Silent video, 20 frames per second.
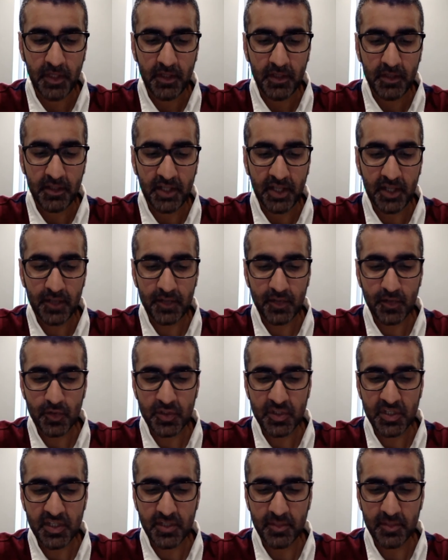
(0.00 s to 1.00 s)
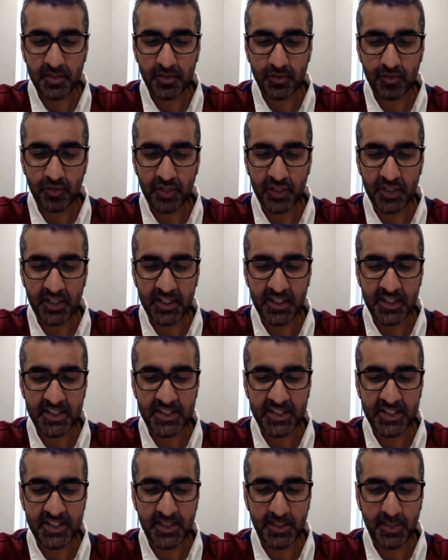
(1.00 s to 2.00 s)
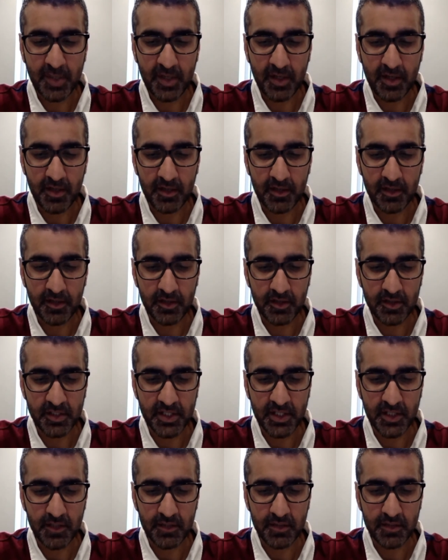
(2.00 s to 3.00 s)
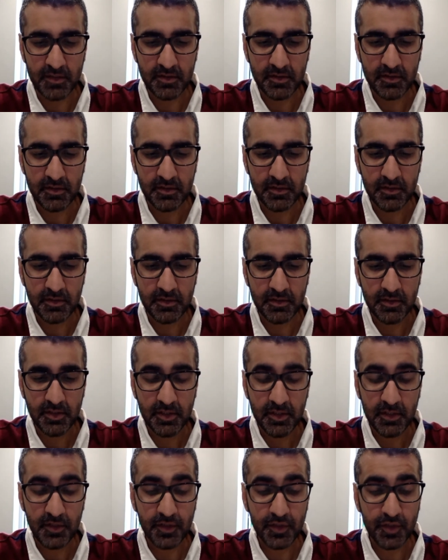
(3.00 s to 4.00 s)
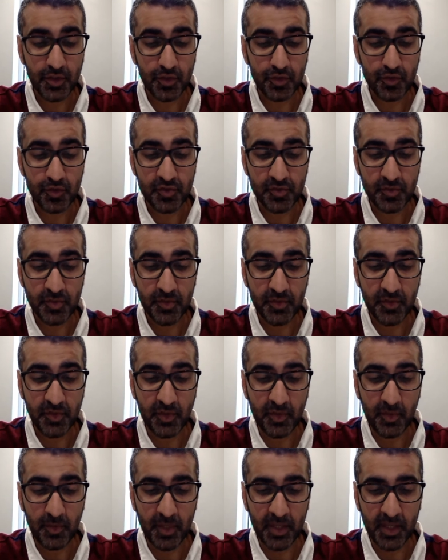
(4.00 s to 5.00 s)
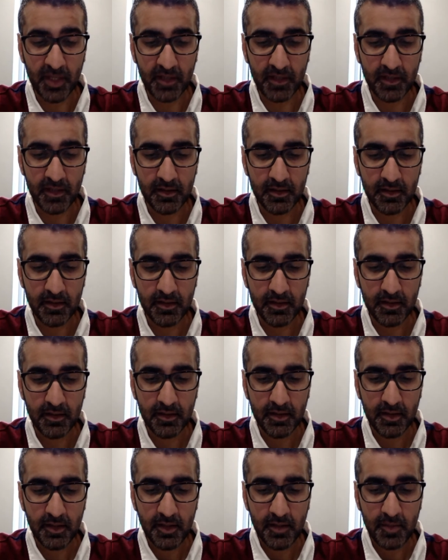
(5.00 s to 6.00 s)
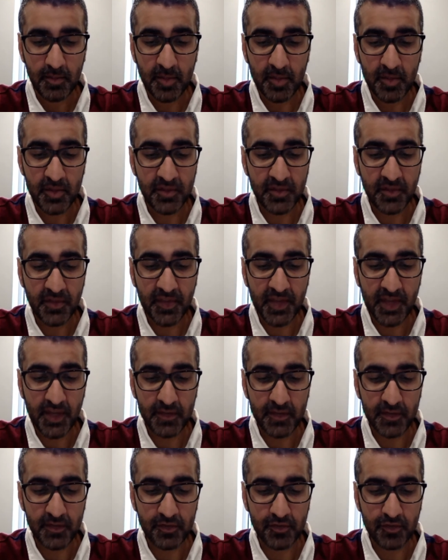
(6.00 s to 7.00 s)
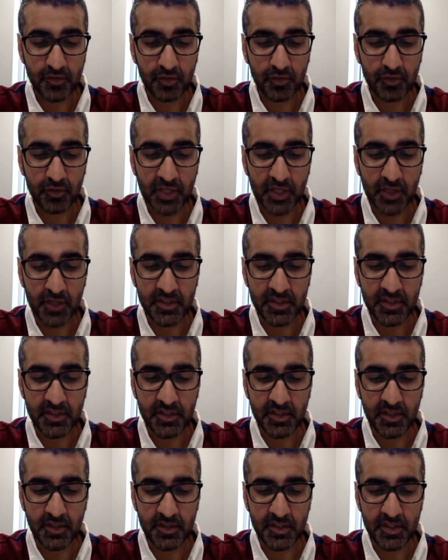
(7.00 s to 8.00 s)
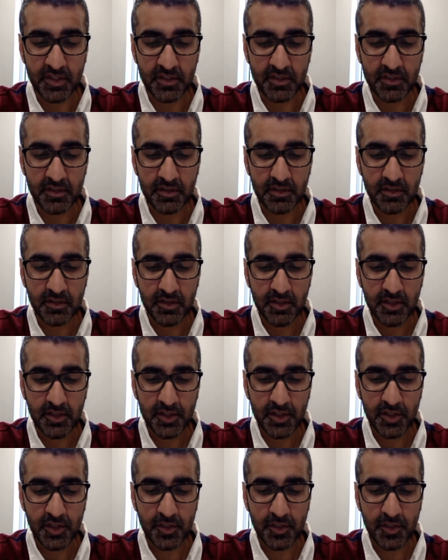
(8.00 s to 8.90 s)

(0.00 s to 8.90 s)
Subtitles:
The outdoor cinema screen in City Park cut out. The children's movie went blank. Most of the 1,000-strong crowd didn't notice, too